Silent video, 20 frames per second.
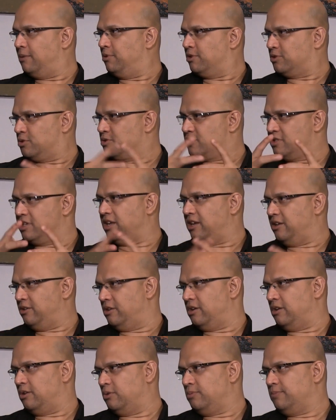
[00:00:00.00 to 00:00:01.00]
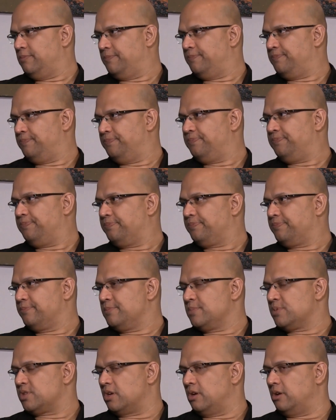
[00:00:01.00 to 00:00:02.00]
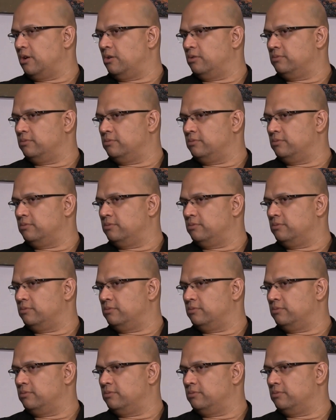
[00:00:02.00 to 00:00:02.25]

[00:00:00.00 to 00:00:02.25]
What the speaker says: able to see. You know. So